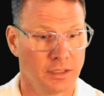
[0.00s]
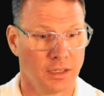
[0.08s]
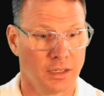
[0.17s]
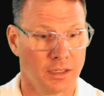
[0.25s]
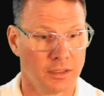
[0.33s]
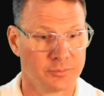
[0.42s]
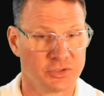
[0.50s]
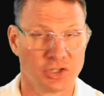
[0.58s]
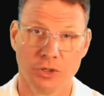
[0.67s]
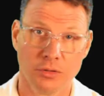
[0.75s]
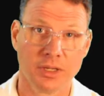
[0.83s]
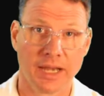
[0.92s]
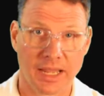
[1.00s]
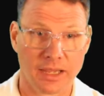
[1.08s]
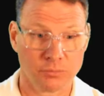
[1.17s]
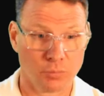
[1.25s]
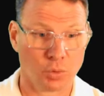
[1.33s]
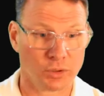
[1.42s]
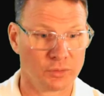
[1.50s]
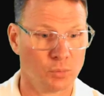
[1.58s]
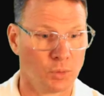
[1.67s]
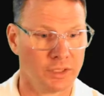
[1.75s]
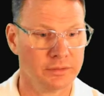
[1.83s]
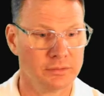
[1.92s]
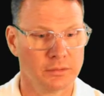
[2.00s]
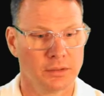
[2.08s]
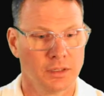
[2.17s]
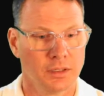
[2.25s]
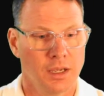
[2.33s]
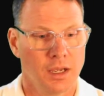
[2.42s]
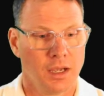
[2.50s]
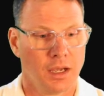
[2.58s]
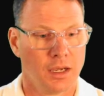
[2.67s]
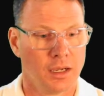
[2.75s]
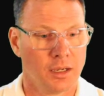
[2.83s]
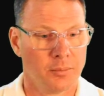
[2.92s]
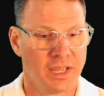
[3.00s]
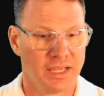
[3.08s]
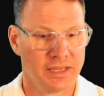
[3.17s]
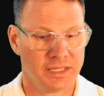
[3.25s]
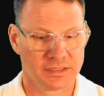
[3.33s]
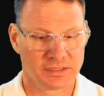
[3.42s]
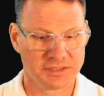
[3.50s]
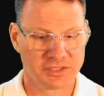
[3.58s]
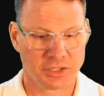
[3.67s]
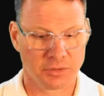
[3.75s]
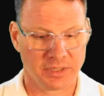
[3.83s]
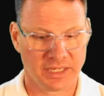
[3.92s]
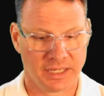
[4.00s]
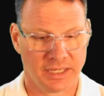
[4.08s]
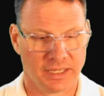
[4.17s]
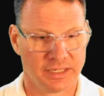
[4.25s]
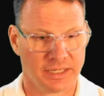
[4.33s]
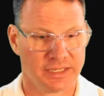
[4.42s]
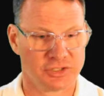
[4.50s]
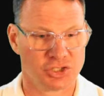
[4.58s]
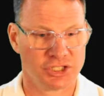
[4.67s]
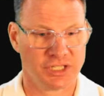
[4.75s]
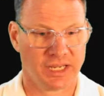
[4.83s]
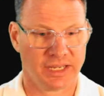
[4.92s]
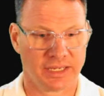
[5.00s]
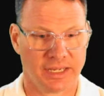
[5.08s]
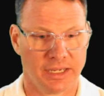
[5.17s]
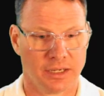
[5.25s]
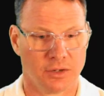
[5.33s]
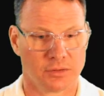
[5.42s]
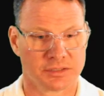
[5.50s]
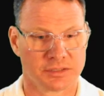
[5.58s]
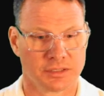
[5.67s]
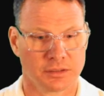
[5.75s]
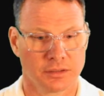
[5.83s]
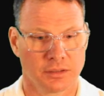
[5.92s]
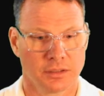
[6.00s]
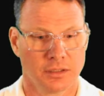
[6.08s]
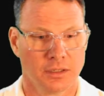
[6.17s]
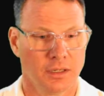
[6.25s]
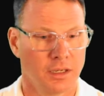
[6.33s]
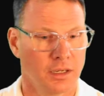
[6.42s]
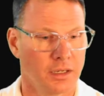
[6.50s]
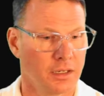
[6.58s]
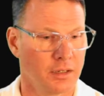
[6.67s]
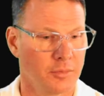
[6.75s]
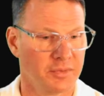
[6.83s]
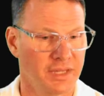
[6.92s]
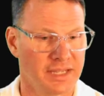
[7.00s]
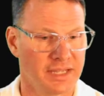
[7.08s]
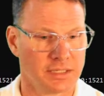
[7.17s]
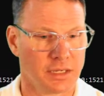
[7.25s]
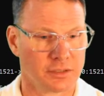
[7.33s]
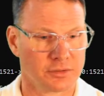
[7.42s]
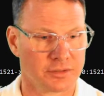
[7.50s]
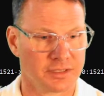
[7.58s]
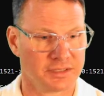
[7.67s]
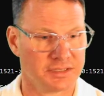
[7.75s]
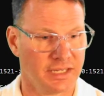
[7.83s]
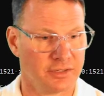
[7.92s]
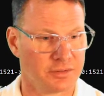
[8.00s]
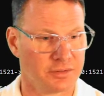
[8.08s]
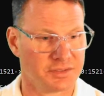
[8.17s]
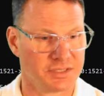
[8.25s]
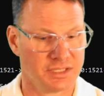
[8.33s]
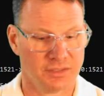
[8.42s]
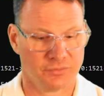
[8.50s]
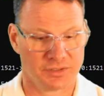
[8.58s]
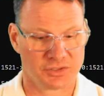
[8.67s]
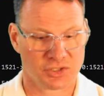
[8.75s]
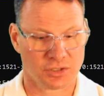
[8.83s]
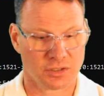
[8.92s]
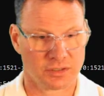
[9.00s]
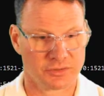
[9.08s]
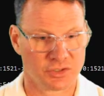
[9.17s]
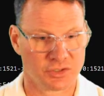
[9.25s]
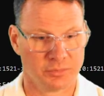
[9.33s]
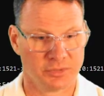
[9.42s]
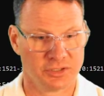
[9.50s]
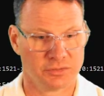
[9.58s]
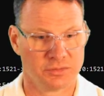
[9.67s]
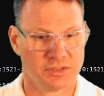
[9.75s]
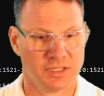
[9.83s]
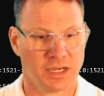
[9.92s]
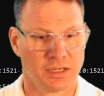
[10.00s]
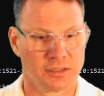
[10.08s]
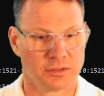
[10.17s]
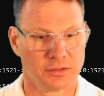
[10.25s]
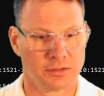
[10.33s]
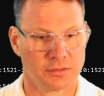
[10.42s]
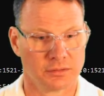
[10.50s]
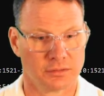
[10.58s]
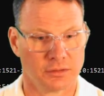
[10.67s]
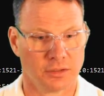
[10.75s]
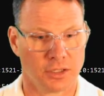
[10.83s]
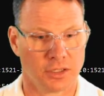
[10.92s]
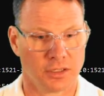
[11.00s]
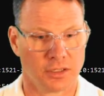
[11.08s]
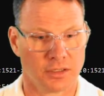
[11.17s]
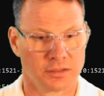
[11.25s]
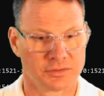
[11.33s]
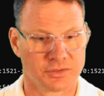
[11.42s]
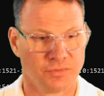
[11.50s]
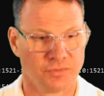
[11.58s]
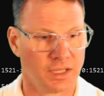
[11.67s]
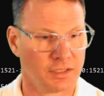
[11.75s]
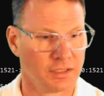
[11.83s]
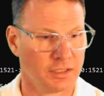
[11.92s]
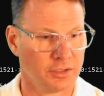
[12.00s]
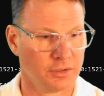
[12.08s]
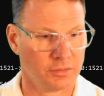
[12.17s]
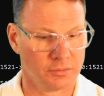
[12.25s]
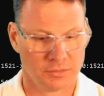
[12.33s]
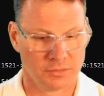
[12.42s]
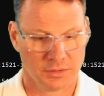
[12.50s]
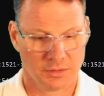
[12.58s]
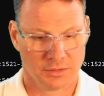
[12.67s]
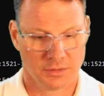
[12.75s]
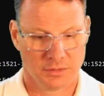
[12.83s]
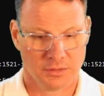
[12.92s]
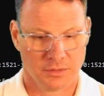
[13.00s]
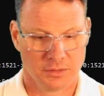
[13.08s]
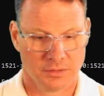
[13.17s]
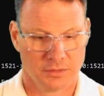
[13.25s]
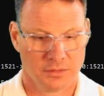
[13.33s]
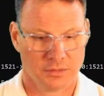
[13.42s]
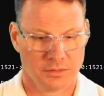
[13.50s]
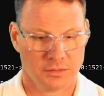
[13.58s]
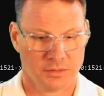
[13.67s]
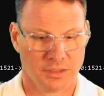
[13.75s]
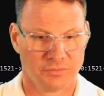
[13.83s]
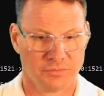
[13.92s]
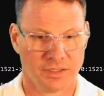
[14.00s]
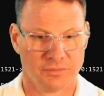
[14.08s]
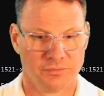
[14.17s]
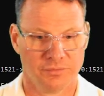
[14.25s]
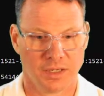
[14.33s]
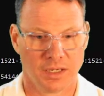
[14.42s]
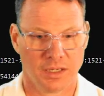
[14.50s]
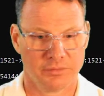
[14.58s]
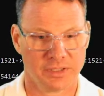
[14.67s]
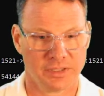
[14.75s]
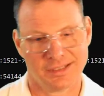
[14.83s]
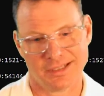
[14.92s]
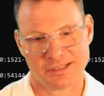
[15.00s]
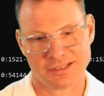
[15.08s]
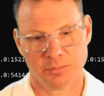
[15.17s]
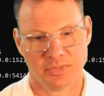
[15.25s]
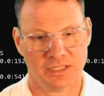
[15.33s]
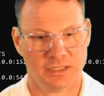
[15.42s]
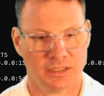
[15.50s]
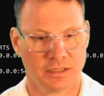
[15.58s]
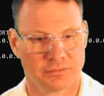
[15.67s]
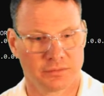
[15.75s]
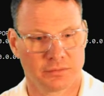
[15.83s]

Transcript: Um, so you could have more than one. Um, and then let's go ahead and check out um, that Docker container and see if it started. So I'm going to do docker logs follow fa5. I think that should be enough.